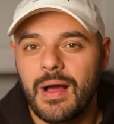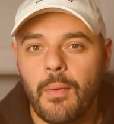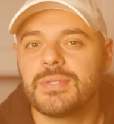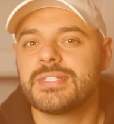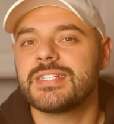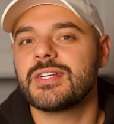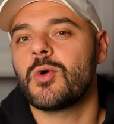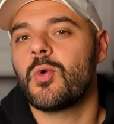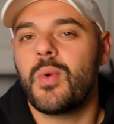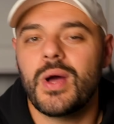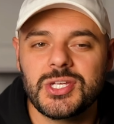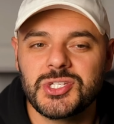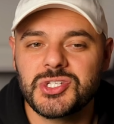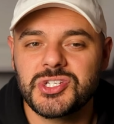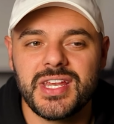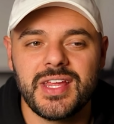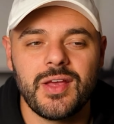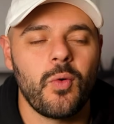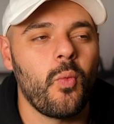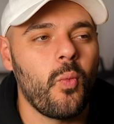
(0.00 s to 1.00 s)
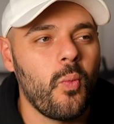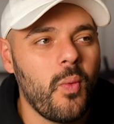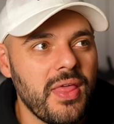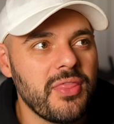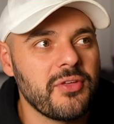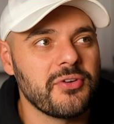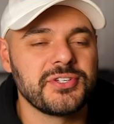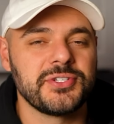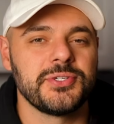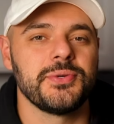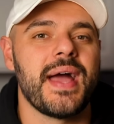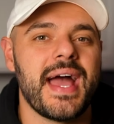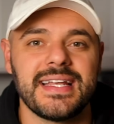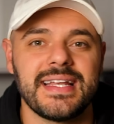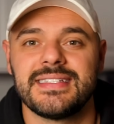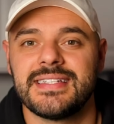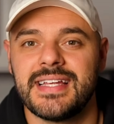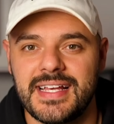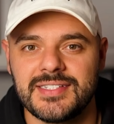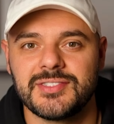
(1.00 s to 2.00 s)
wasn't questioning whether to
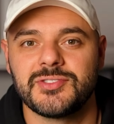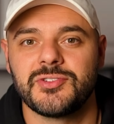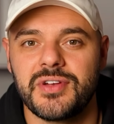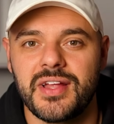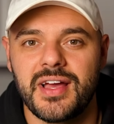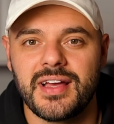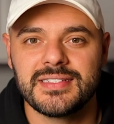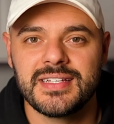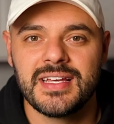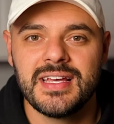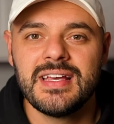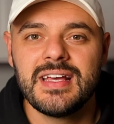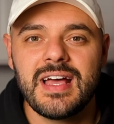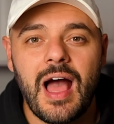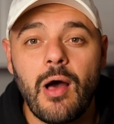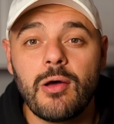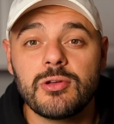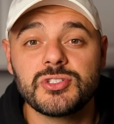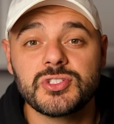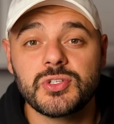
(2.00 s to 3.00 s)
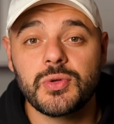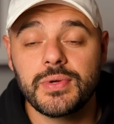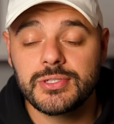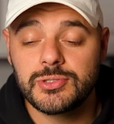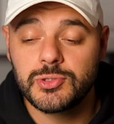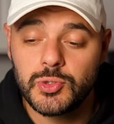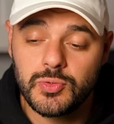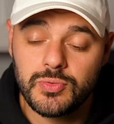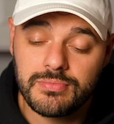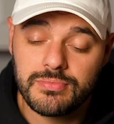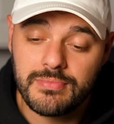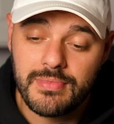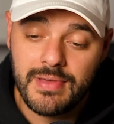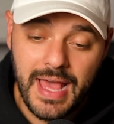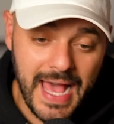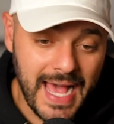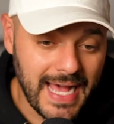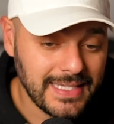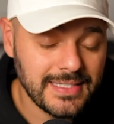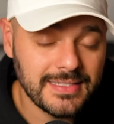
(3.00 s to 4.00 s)
add tests or not. I was just going to
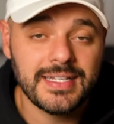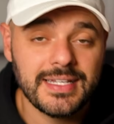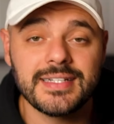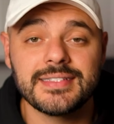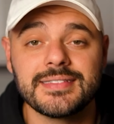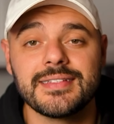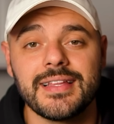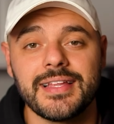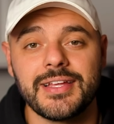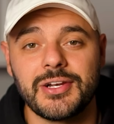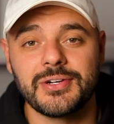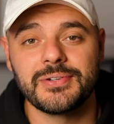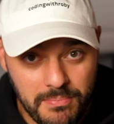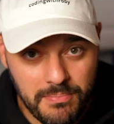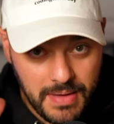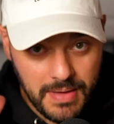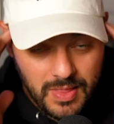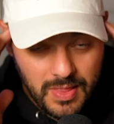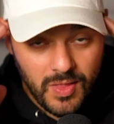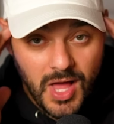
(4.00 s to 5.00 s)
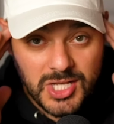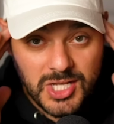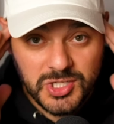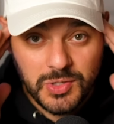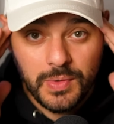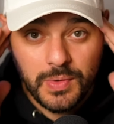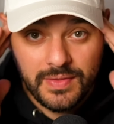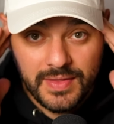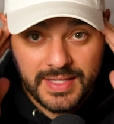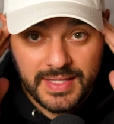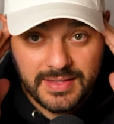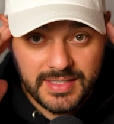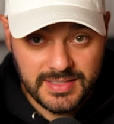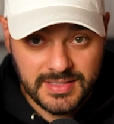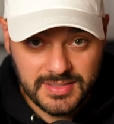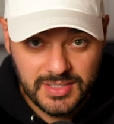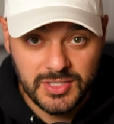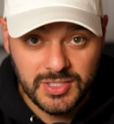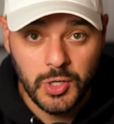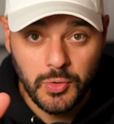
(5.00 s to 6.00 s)
add the tests later. My logic went like this.
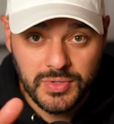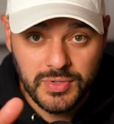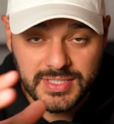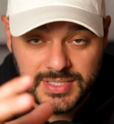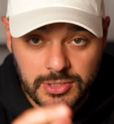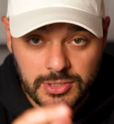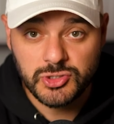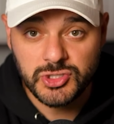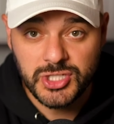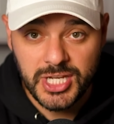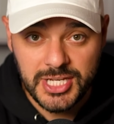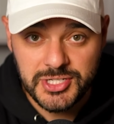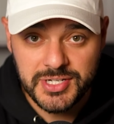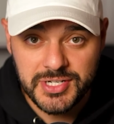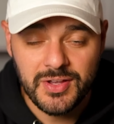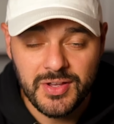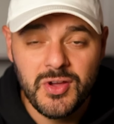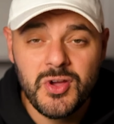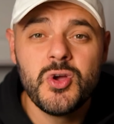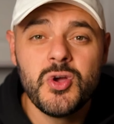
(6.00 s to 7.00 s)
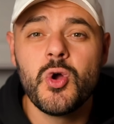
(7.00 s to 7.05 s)
The code is still changing.